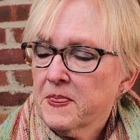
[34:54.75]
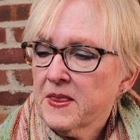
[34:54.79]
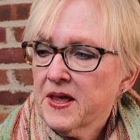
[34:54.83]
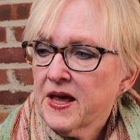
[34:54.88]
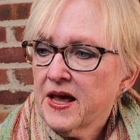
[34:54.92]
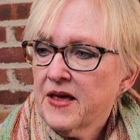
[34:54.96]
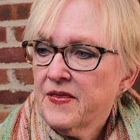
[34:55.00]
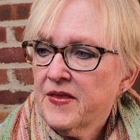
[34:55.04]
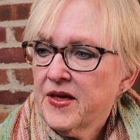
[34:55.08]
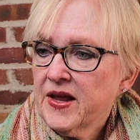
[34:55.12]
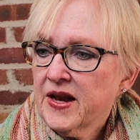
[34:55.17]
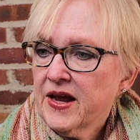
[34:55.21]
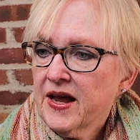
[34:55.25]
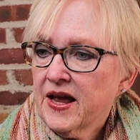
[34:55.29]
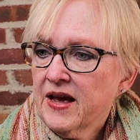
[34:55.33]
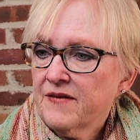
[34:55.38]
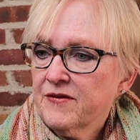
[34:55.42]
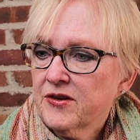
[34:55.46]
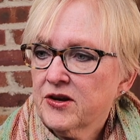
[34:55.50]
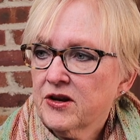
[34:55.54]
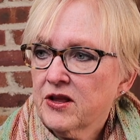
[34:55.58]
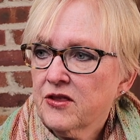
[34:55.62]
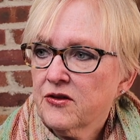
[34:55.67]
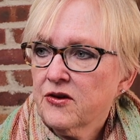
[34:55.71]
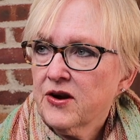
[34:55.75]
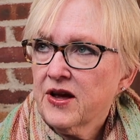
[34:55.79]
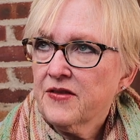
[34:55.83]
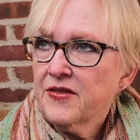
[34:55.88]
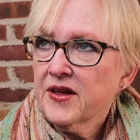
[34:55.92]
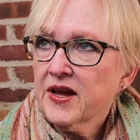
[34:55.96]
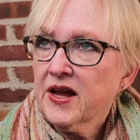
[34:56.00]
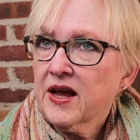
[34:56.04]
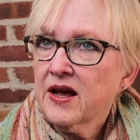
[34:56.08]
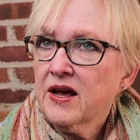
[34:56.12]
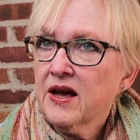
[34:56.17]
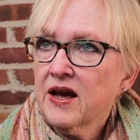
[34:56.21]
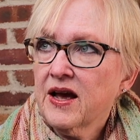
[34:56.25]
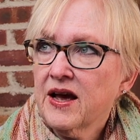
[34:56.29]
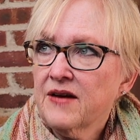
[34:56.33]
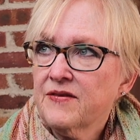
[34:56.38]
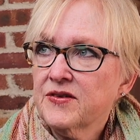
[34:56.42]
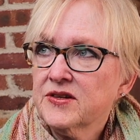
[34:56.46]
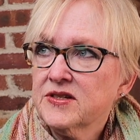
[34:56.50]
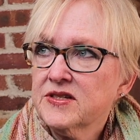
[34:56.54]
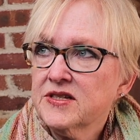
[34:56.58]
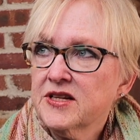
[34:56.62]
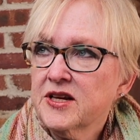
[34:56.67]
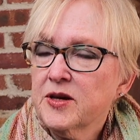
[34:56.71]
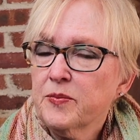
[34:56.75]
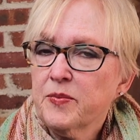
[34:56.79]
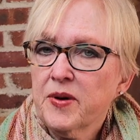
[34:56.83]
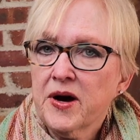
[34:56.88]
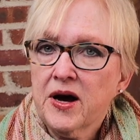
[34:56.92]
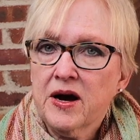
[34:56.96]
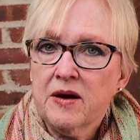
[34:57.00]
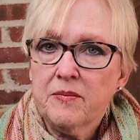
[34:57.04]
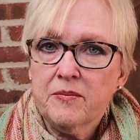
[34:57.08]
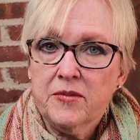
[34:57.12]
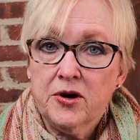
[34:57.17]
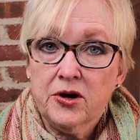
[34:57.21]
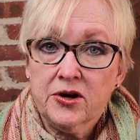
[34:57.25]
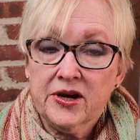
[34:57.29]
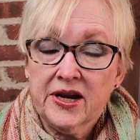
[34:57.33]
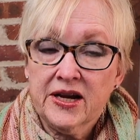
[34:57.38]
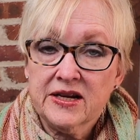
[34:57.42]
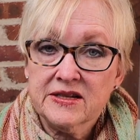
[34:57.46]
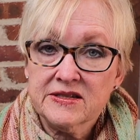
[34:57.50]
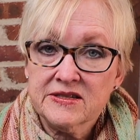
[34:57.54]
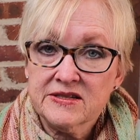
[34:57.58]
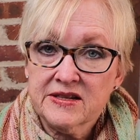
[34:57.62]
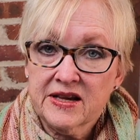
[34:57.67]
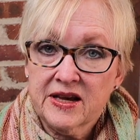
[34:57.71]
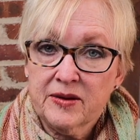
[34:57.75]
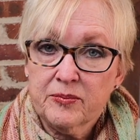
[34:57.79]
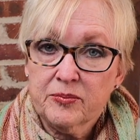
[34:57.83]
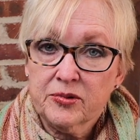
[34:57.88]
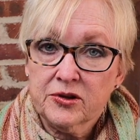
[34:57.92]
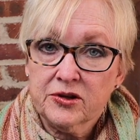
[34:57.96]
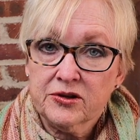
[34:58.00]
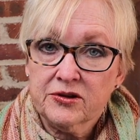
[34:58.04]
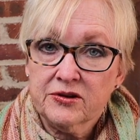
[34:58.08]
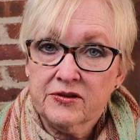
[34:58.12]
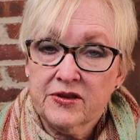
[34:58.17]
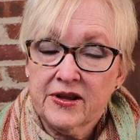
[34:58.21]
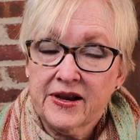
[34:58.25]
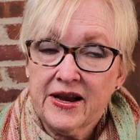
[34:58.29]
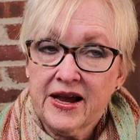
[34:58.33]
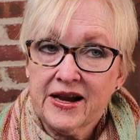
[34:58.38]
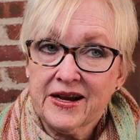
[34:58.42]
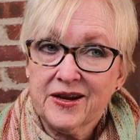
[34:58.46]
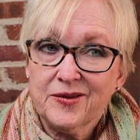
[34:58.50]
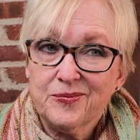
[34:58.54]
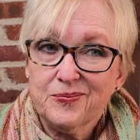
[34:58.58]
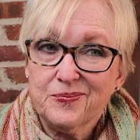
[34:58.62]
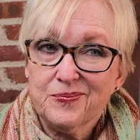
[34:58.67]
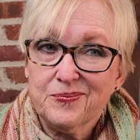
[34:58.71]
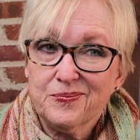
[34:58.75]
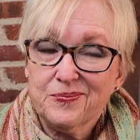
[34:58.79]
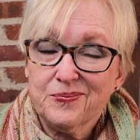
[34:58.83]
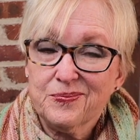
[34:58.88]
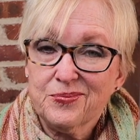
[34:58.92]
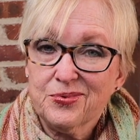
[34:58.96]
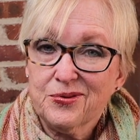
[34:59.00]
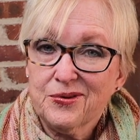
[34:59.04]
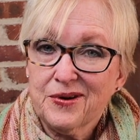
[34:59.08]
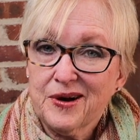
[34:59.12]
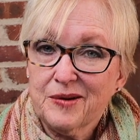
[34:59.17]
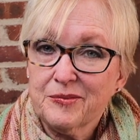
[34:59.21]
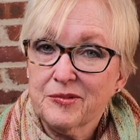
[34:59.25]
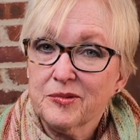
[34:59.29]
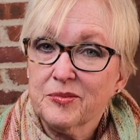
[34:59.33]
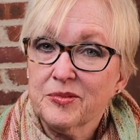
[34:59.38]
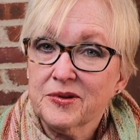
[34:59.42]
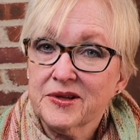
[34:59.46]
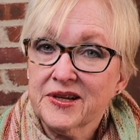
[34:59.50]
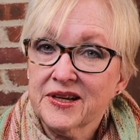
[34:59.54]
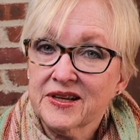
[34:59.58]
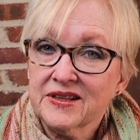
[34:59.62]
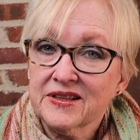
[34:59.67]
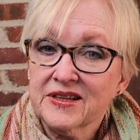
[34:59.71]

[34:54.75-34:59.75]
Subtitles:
And then I have another, I think I have a teapot marking sampler that I could probably at